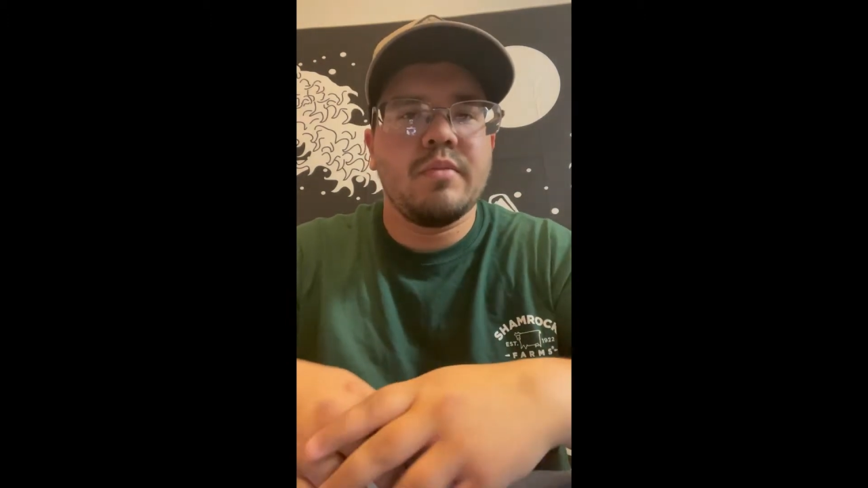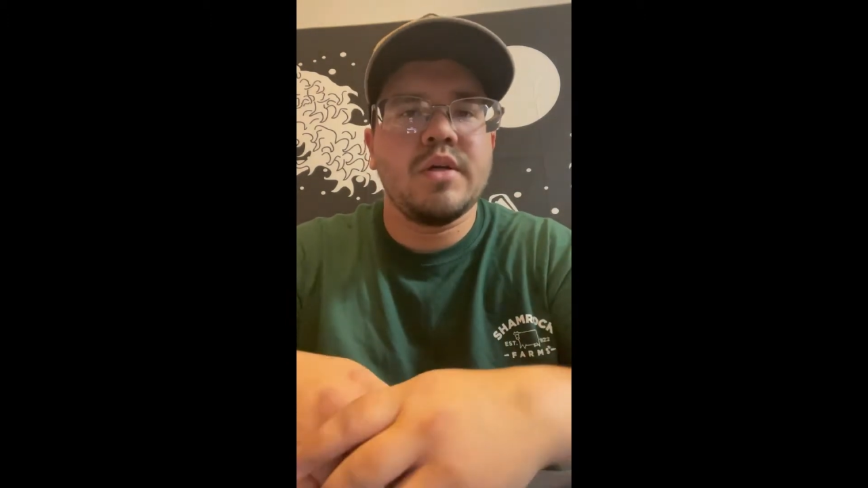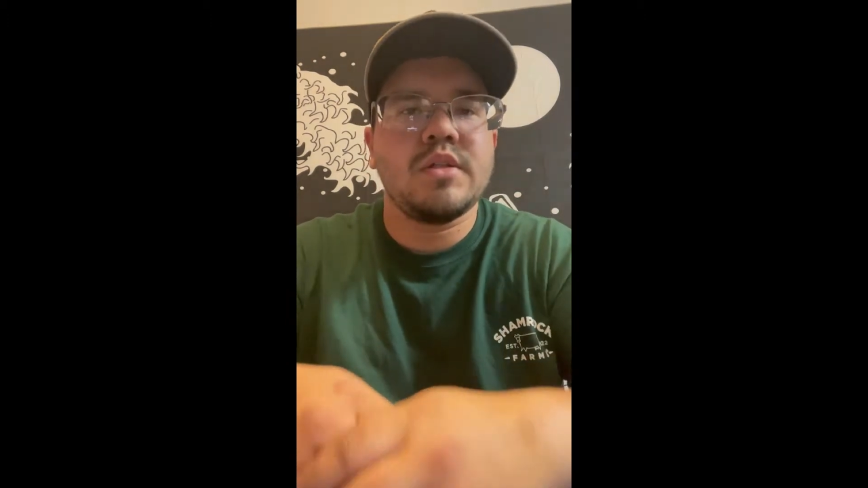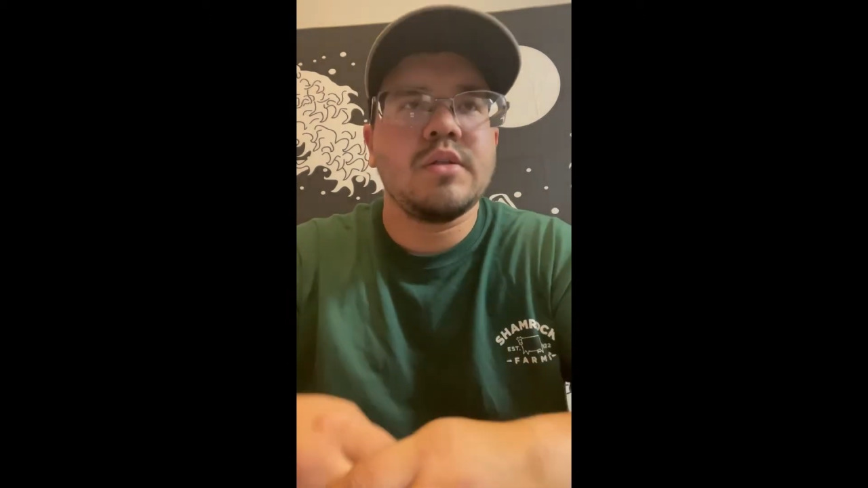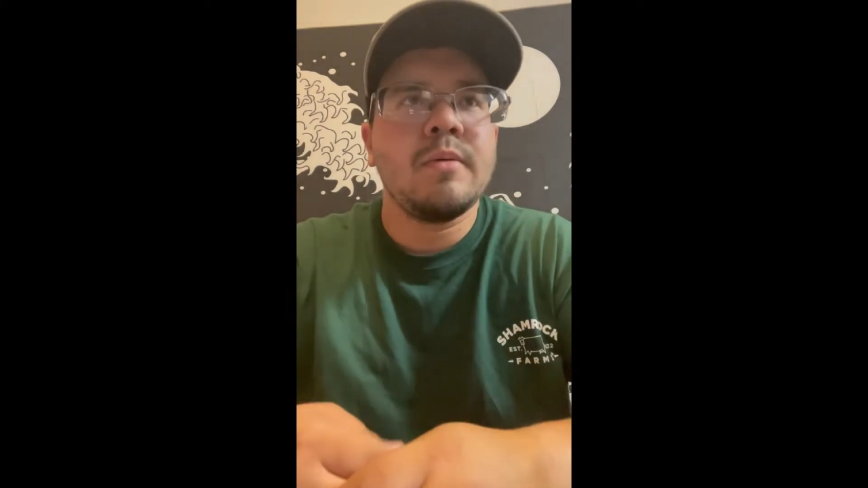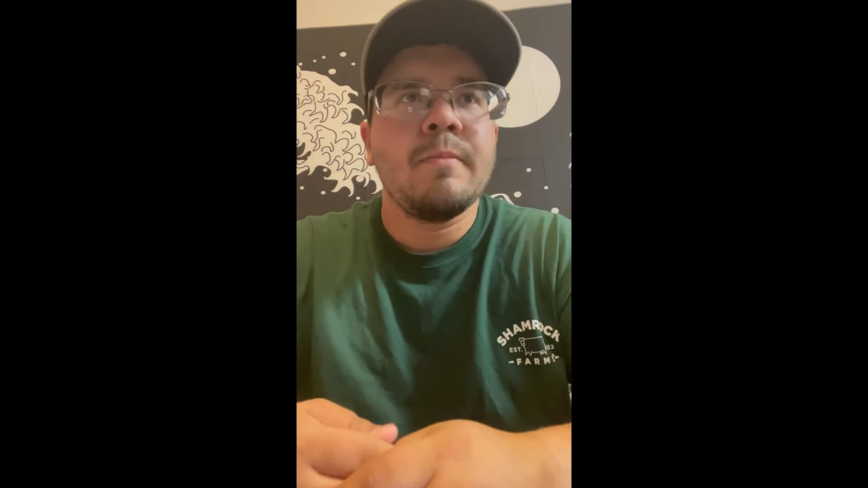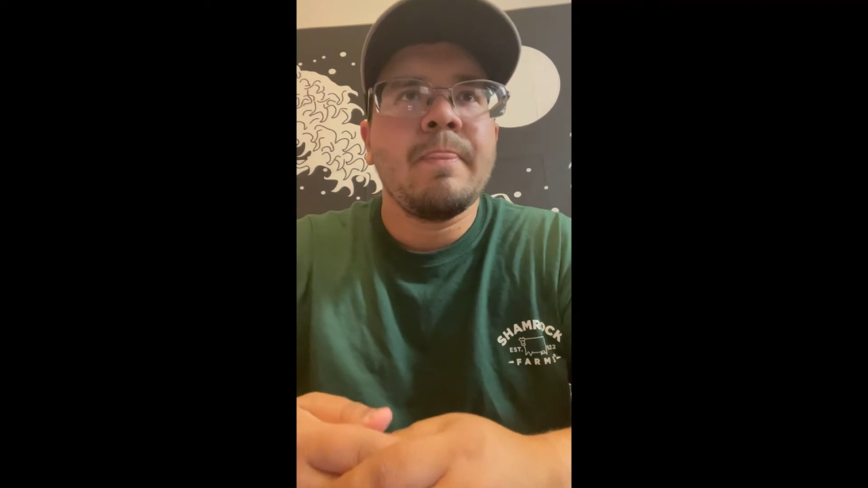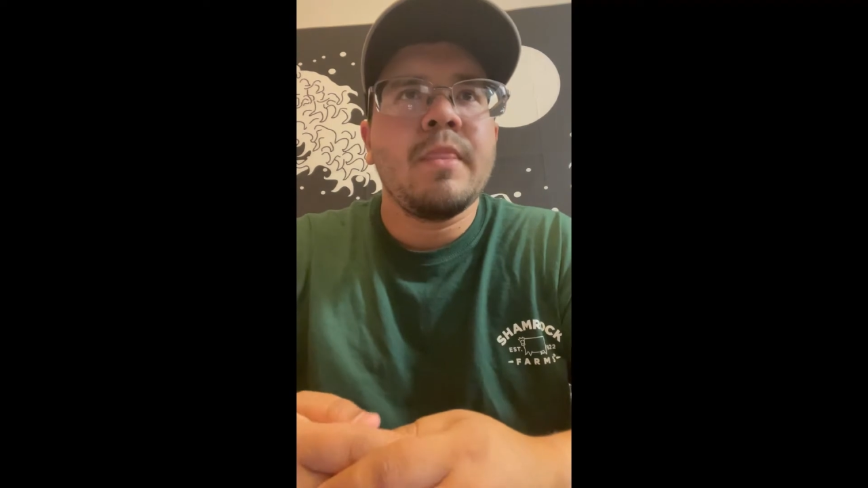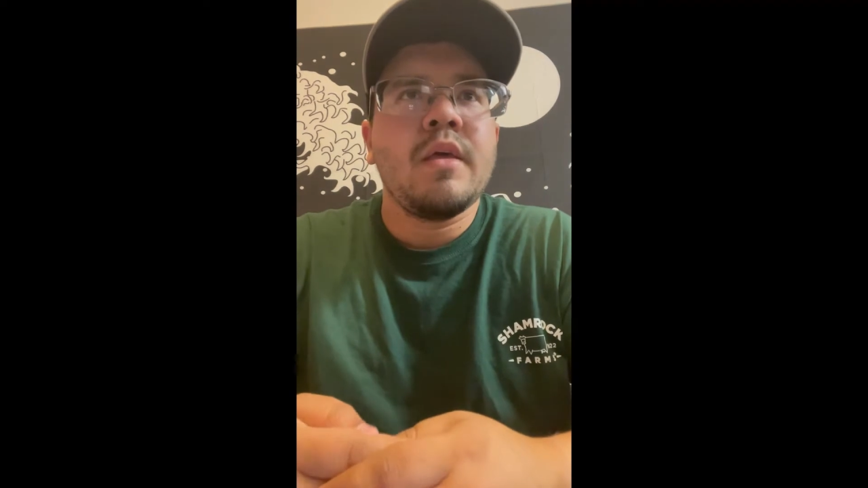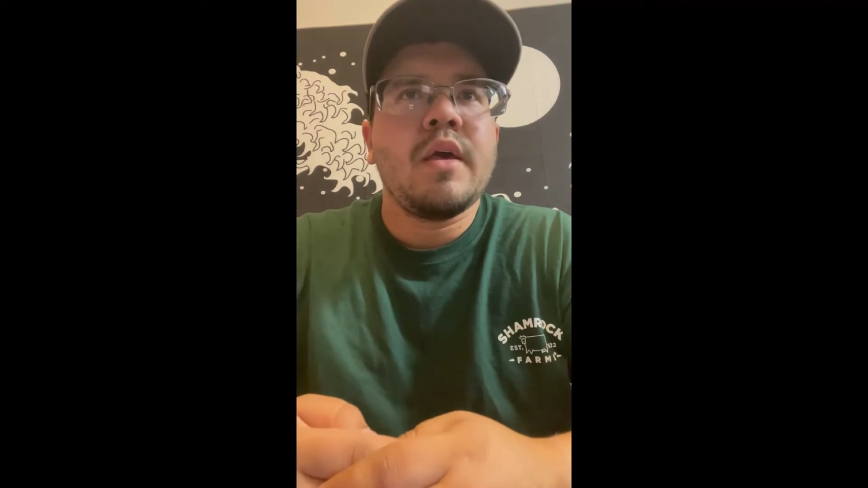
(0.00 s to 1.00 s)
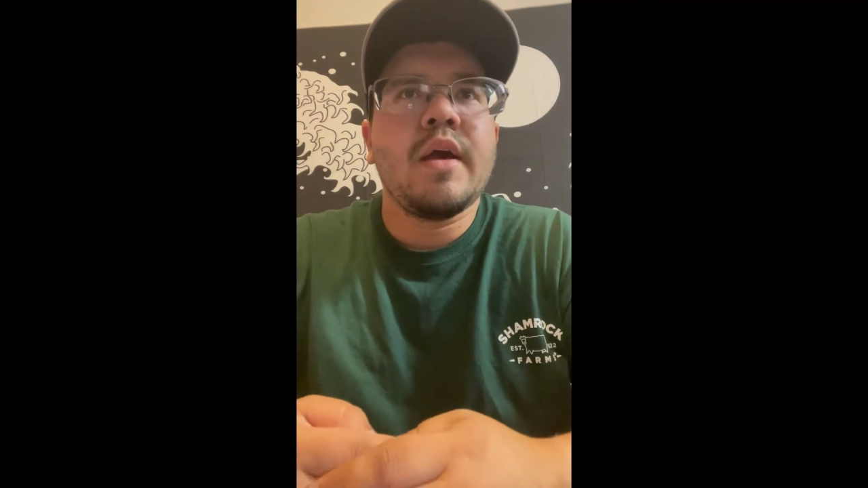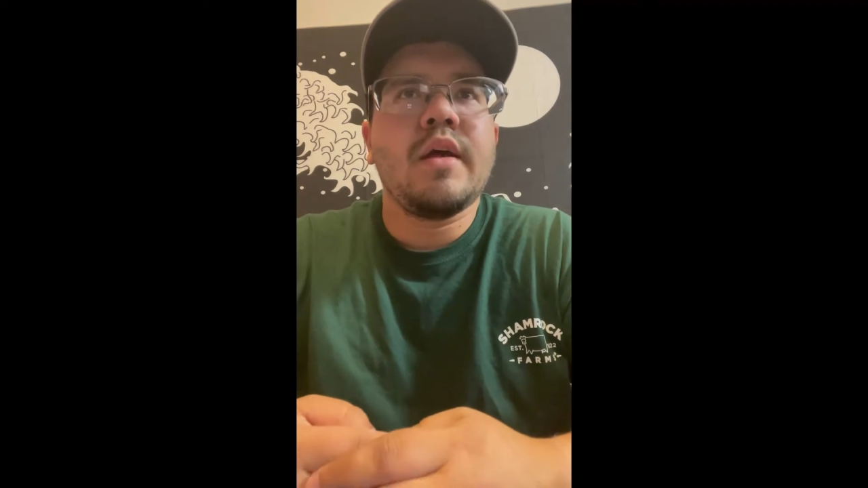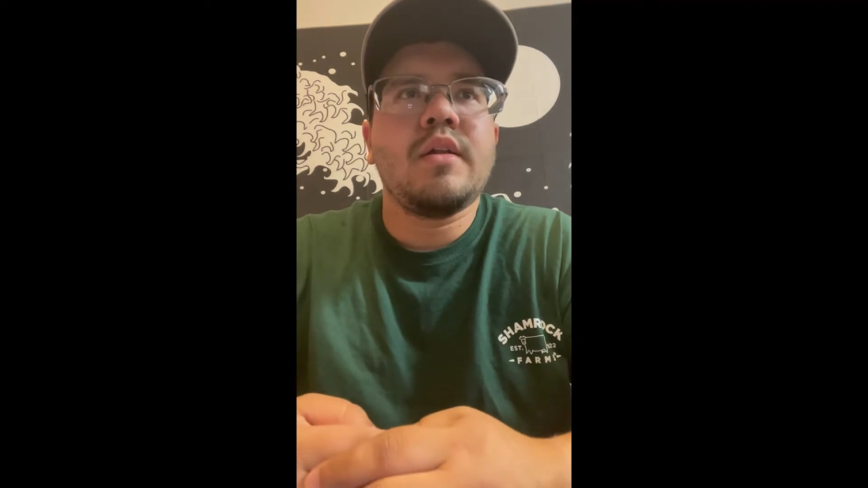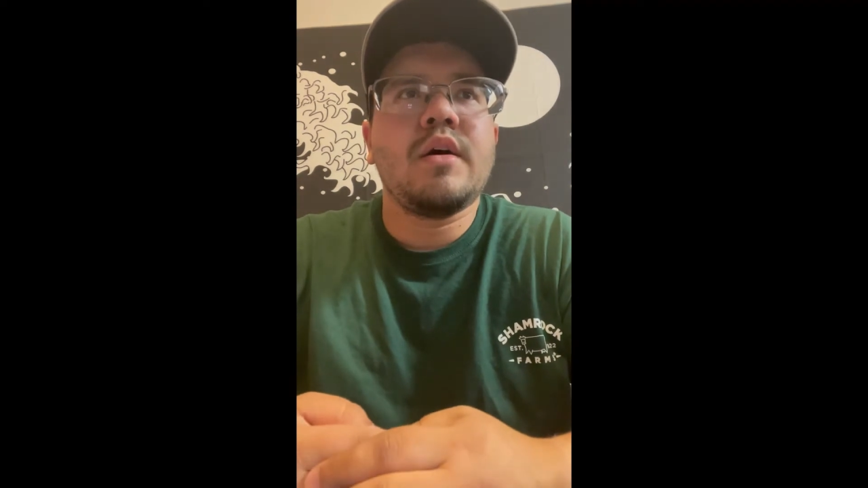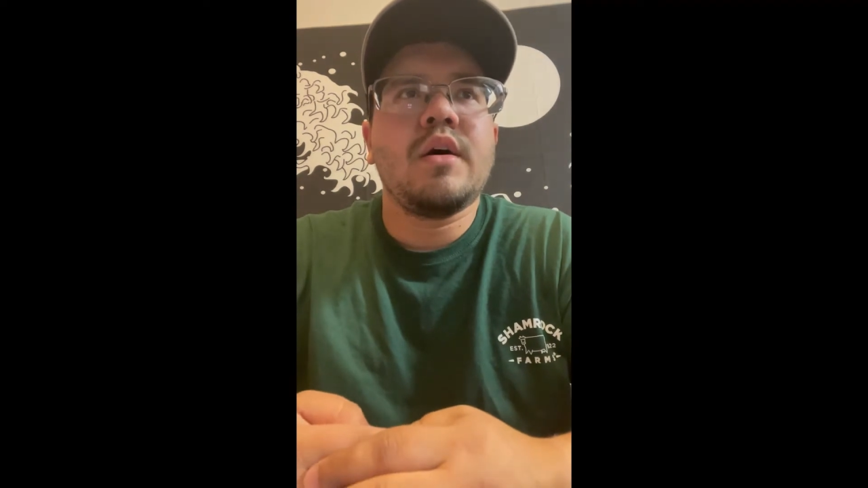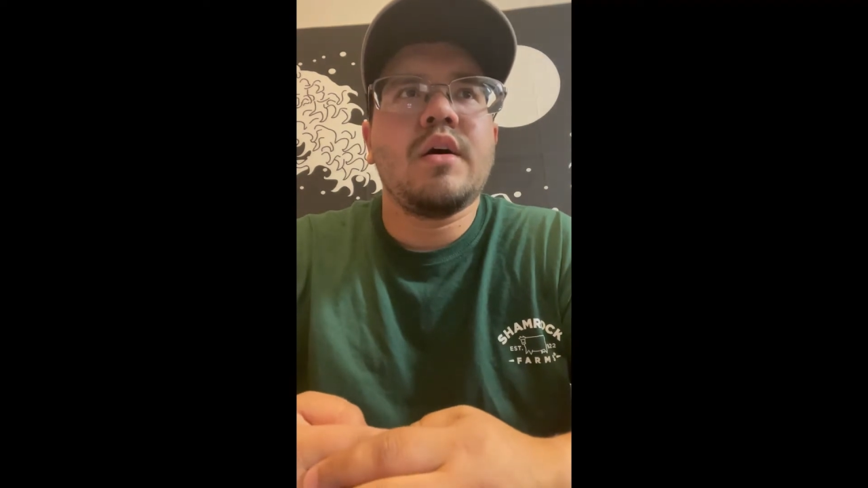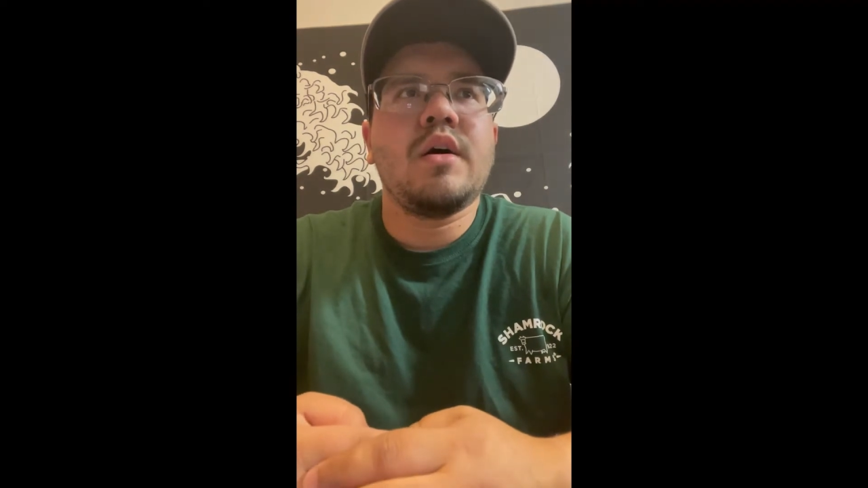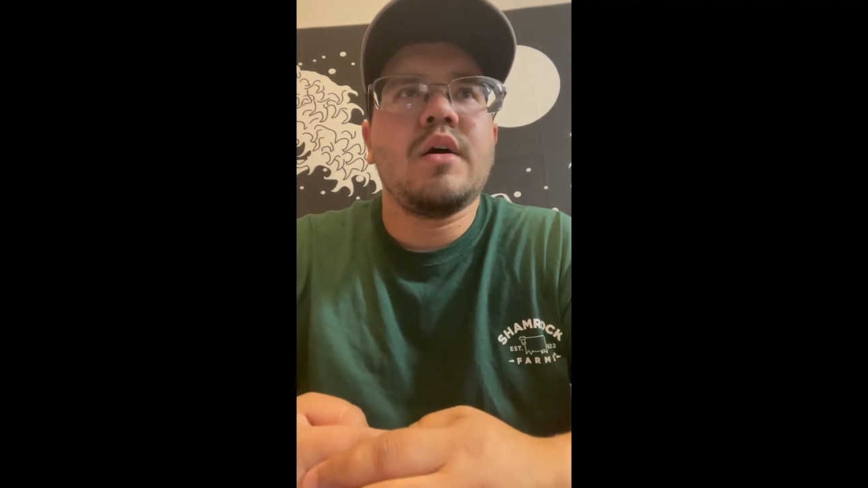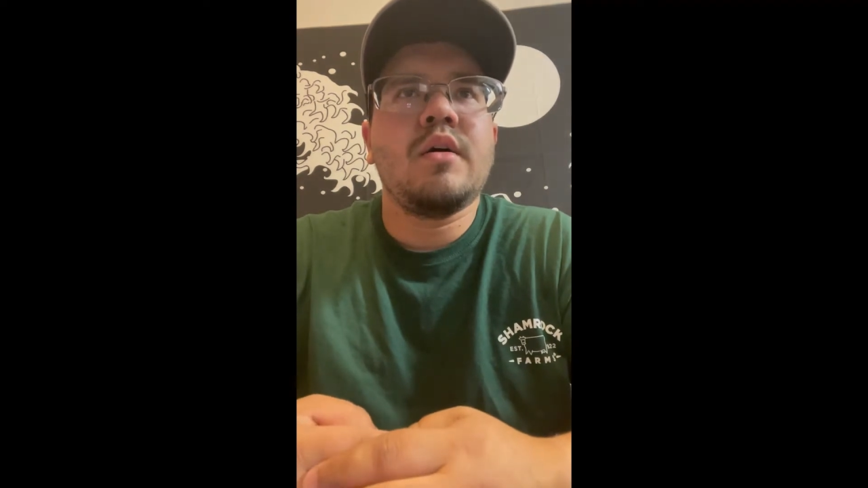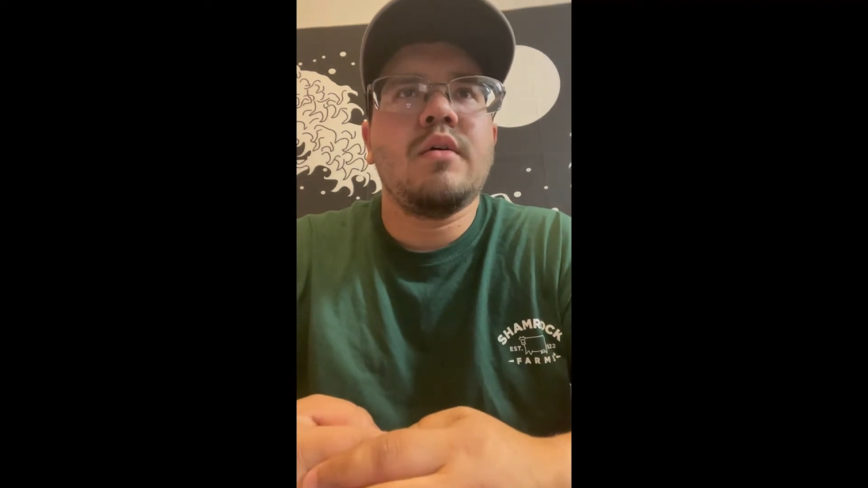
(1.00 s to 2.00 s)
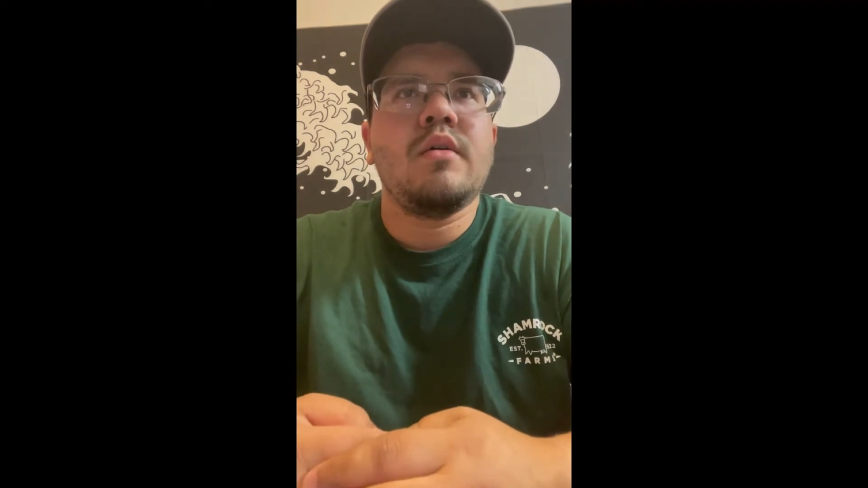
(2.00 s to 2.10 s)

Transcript: much. And I